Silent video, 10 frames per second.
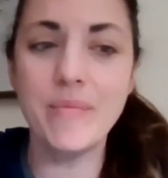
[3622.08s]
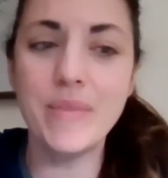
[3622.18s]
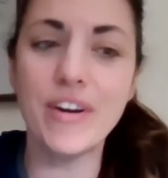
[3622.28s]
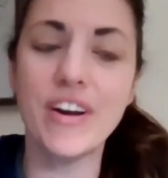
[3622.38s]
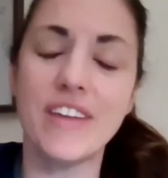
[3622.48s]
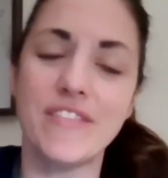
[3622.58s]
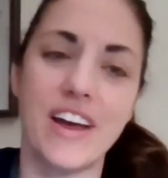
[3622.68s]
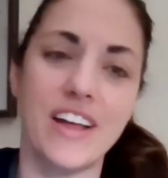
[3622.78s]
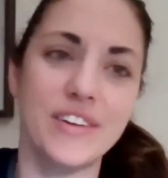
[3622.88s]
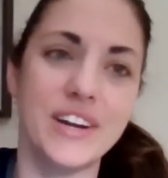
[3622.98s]
Mira and
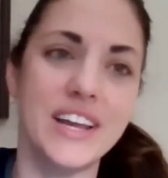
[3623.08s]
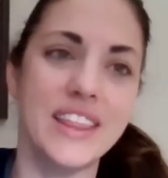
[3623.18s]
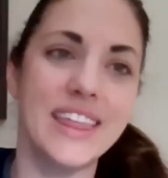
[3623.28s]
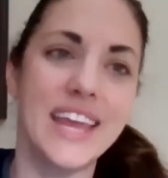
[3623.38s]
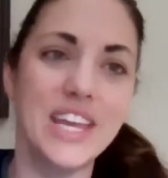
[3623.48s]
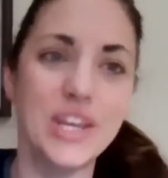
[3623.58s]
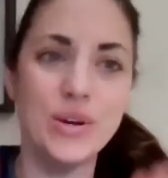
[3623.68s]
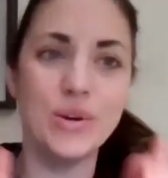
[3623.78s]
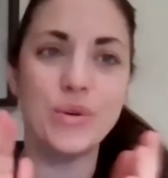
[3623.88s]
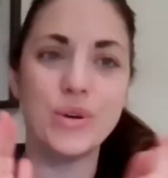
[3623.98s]
Valarie, thank
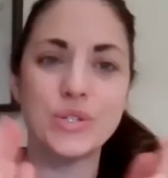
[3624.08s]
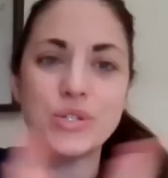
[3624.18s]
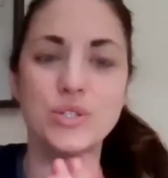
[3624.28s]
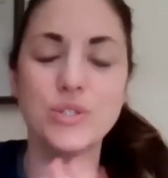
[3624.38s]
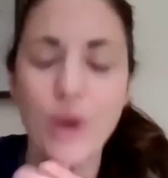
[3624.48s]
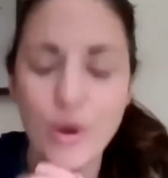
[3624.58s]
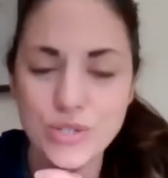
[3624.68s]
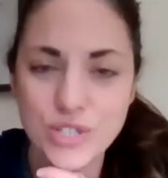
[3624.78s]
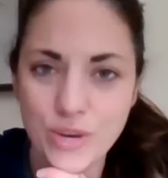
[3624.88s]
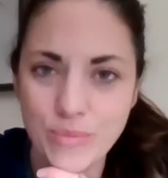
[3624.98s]
you so,
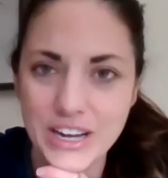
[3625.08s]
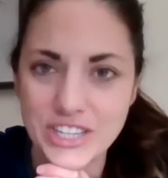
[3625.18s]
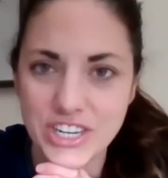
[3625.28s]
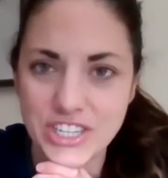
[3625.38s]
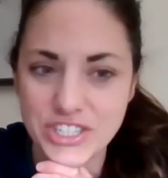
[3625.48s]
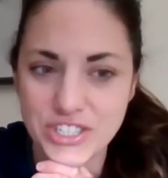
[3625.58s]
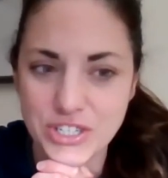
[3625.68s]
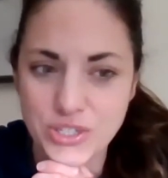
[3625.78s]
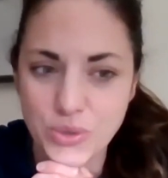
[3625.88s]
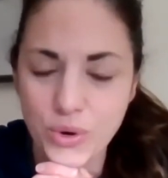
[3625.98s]
so much. I just
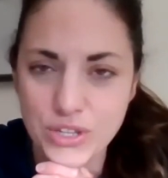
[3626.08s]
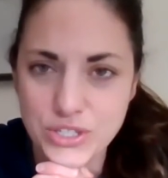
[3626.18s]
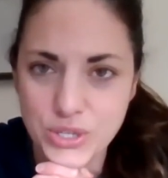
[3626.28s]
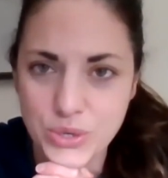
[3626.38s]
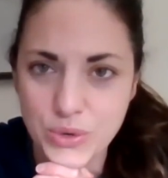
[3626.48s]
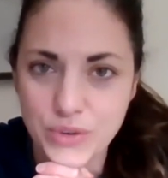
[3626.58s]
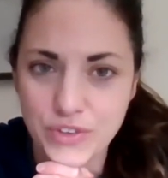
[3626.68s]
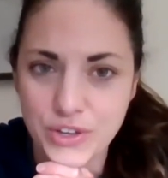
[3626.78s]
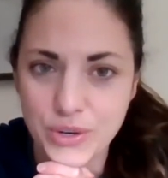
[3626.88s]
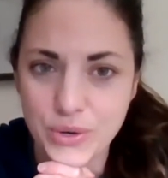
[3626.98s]
adore the two of
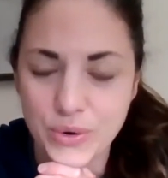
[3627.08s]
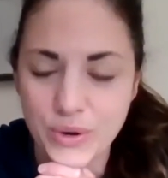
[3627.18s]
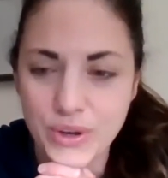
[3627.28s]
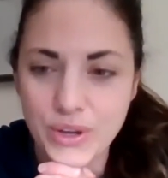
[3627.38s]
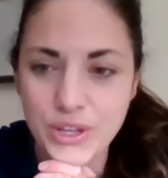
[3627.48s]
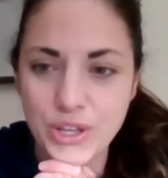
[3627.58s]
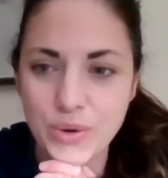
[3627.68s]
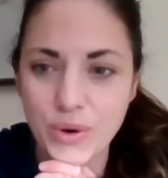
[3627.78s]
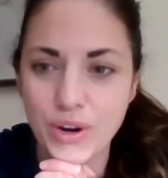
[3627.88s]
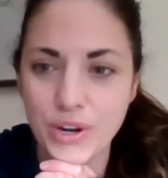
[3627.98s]
you.
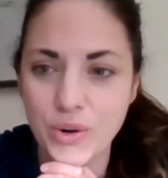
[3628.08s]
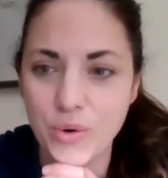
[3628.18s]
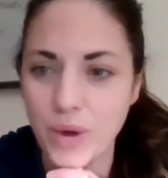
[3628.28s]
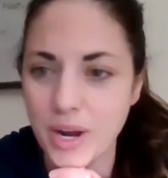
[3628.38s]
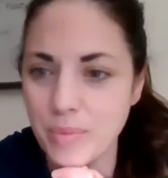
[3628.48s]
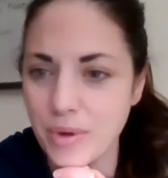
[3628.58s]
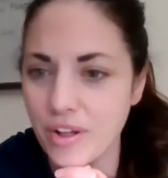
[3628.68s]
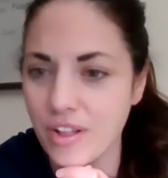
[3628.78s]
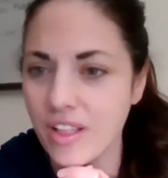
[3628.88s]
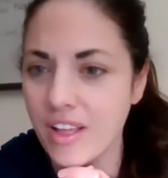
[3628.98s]
You are
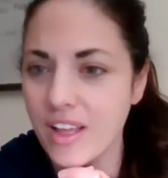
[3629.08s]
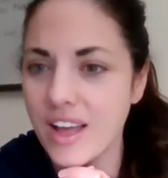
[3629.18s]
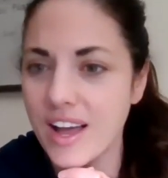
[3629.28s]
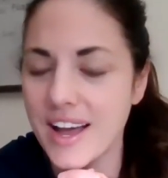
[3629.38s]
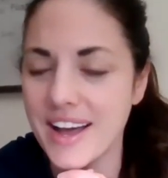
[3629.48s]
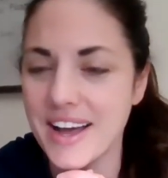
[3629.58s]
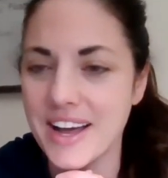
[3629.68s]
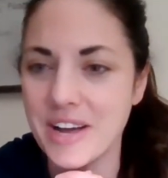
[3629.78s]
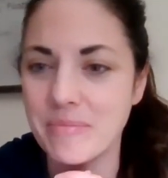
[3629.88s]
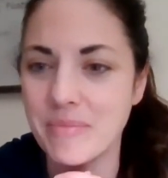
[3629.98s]
incredible.
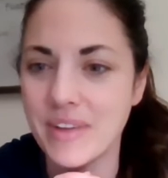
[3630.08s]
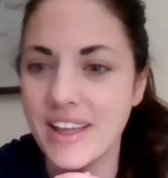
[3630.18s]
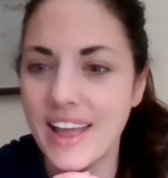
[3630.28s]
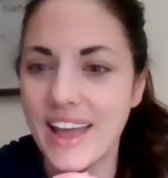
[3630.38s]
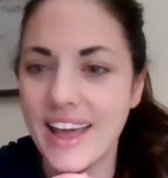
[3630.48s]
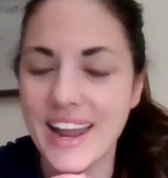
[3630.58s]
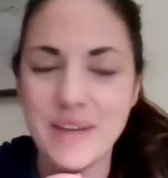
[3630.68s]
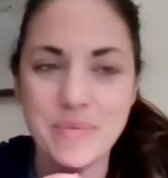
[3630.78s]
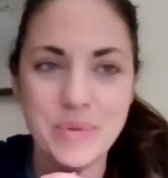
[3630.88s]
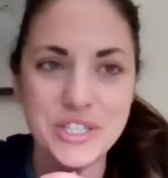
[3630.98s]
And I
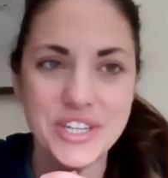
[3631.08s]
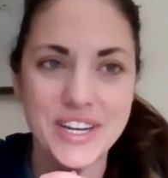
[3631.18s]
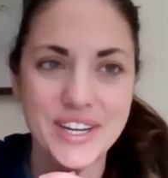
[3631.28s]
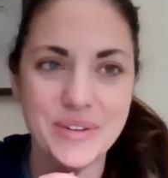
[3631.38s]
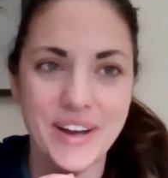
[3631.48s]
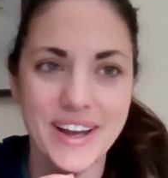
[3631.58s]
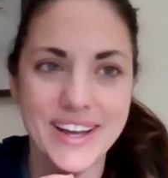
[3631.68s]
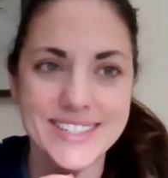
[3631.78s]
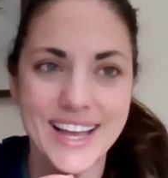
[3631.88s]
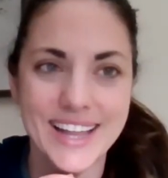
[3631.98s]
appreciate you
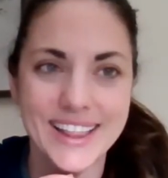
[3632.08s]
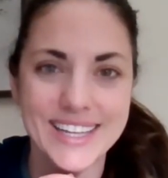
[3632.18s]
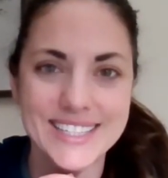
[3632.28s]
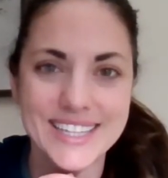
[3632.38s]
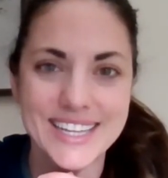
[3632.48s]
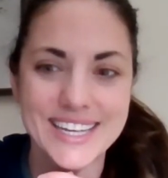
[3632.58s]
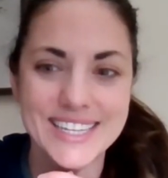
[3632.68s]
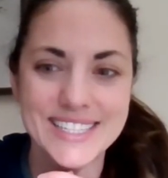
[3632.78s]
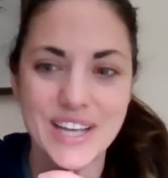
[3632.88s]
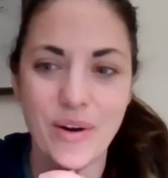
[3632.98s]
guys endlessly.
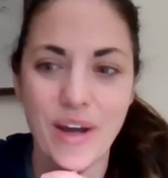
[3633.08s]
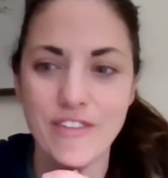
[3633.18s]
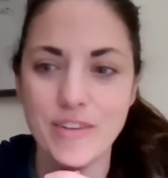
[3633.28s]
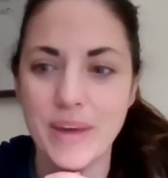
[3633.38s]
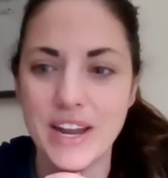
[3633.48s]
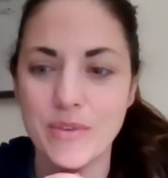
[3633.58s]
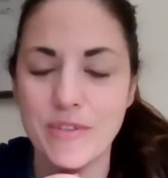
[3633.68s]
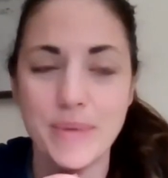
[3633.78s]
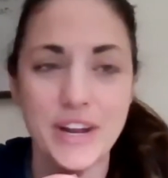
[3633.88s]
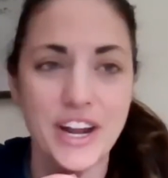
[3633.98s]
So everybody,
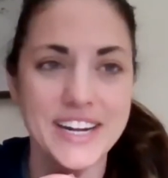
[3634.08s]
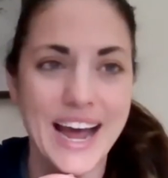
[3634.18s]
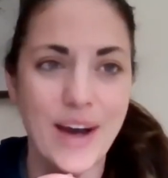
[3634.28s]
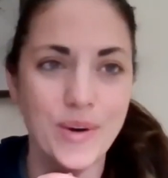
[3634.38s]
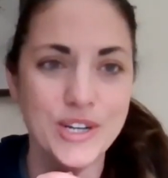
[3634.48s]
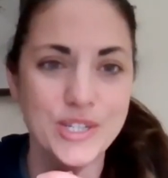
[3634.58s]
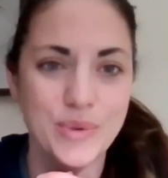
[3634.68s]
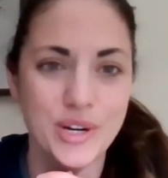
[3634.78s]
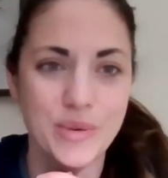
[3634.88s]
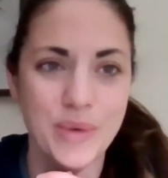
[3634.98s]
we've been on an hour, so we're
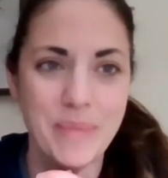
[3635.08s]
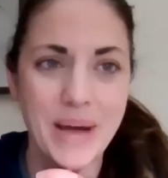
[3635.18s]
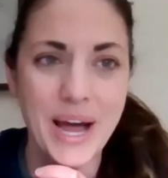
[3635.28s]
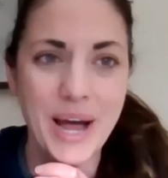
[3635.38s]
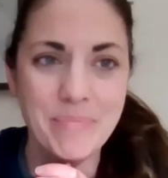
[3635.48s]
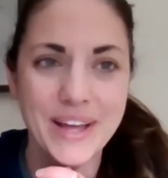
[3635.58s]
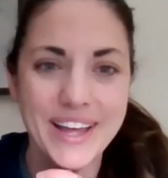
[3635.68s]
going to wrap up.